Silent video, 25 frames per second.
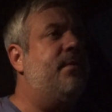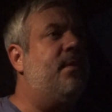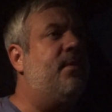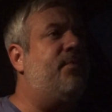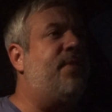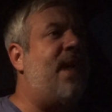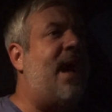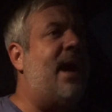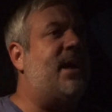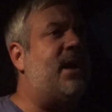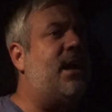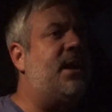
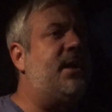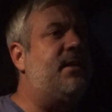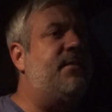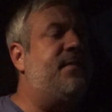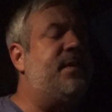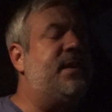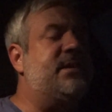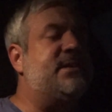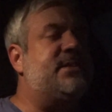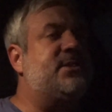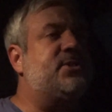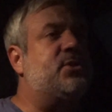that kind of
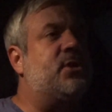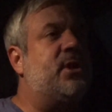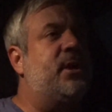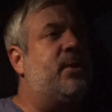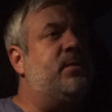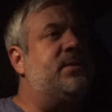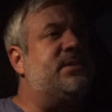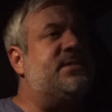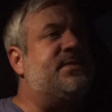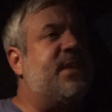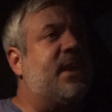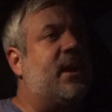history
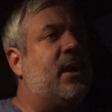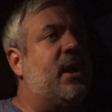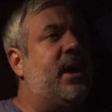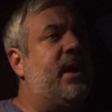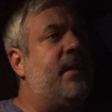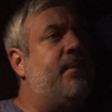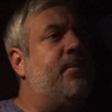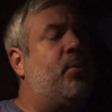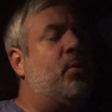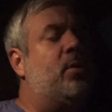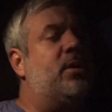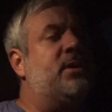was
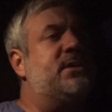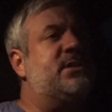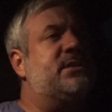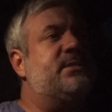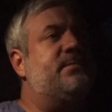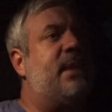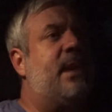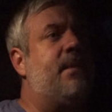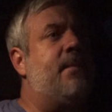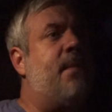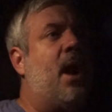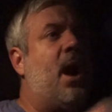very important
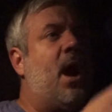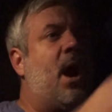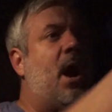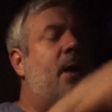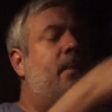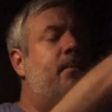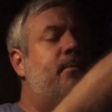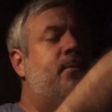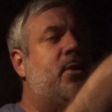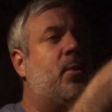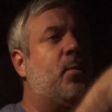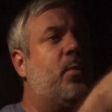to my
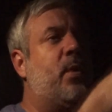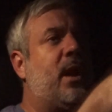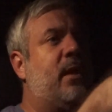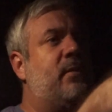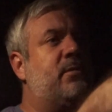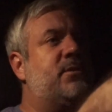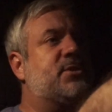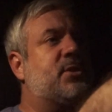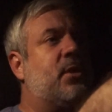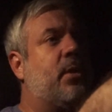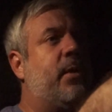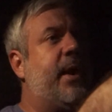mom when I
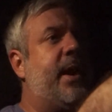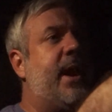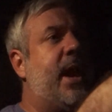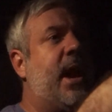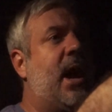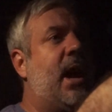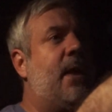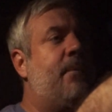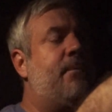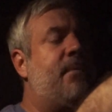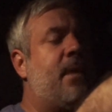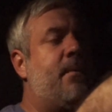was growing
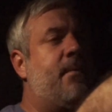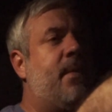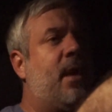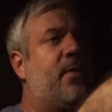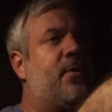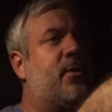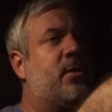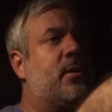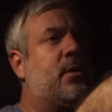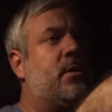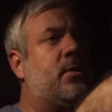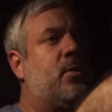up. My
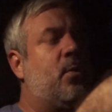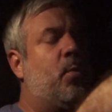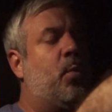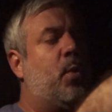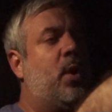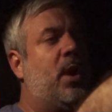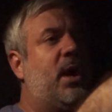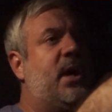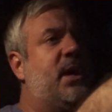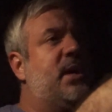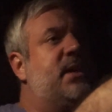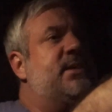mother
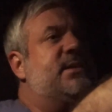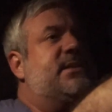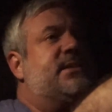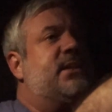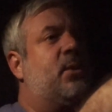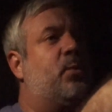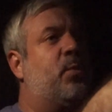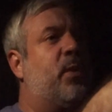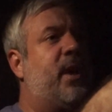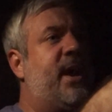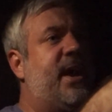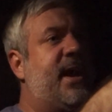was
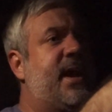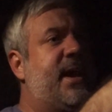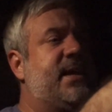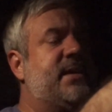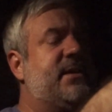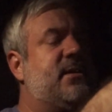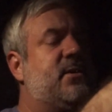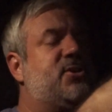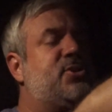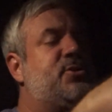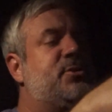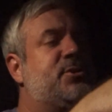
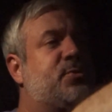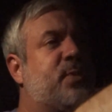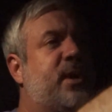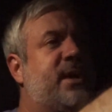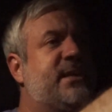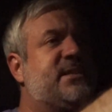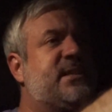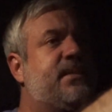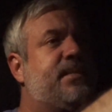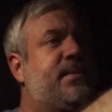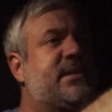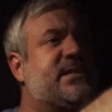raised
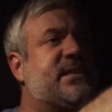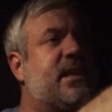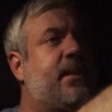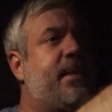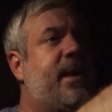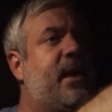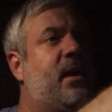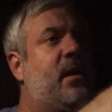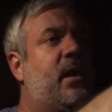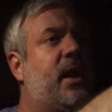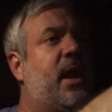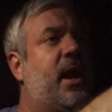
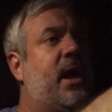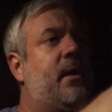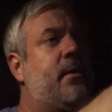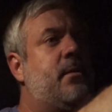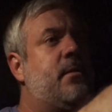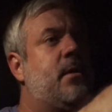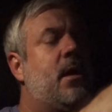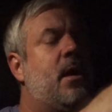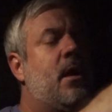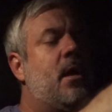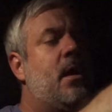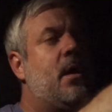
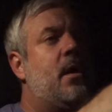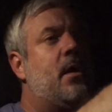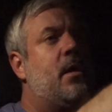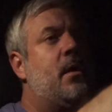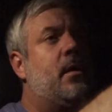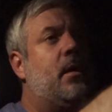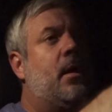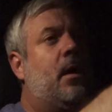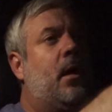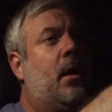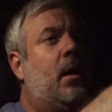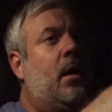
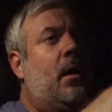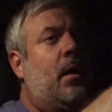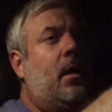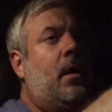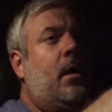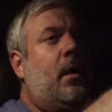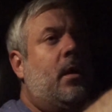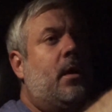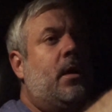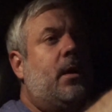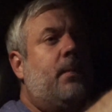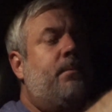
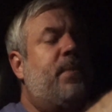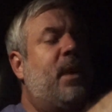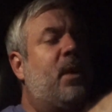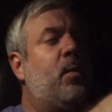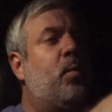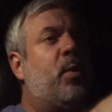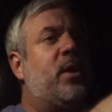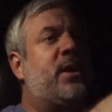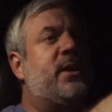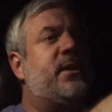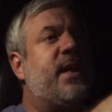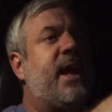Episcopalian, but
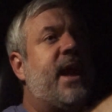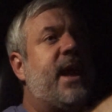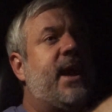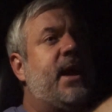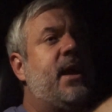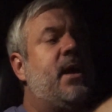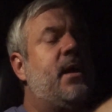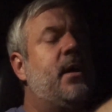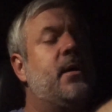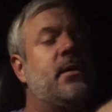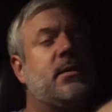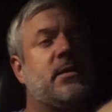when
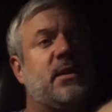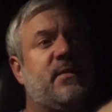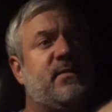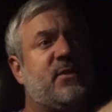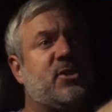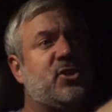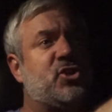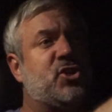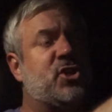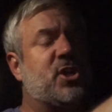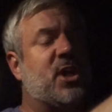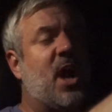they lived
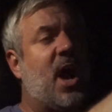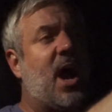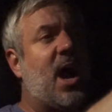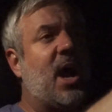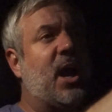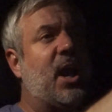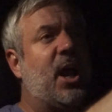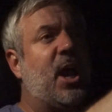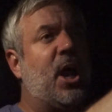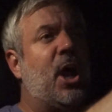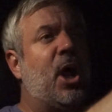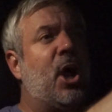in
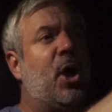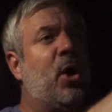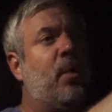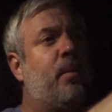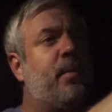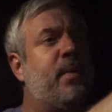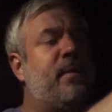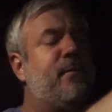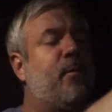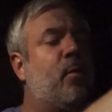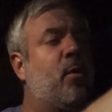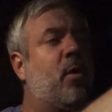Chicago
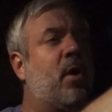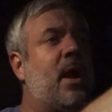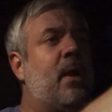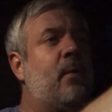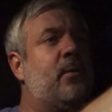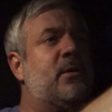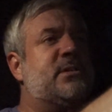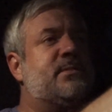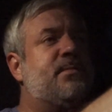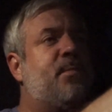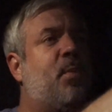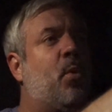before I
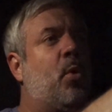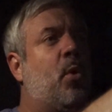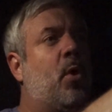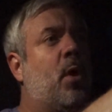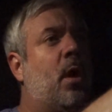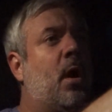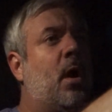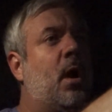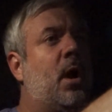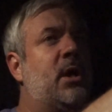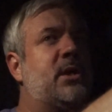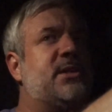was
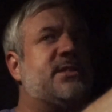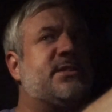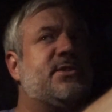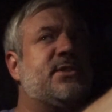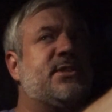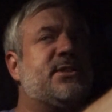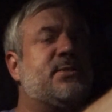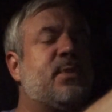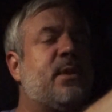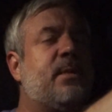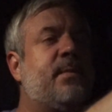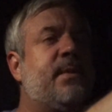born, so
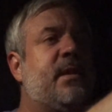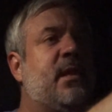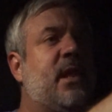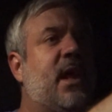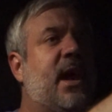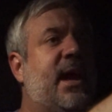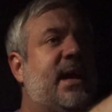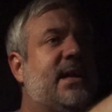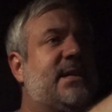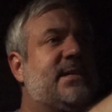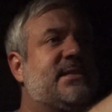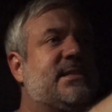this would have been
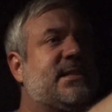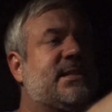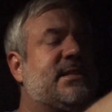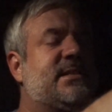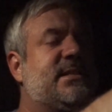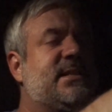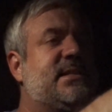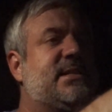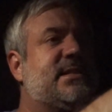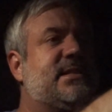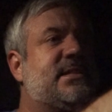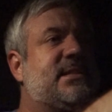like
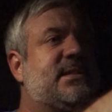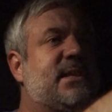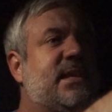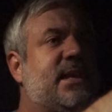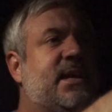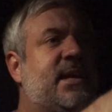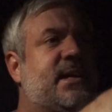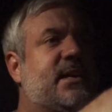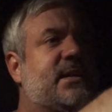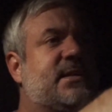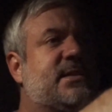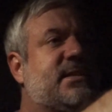
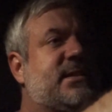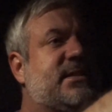66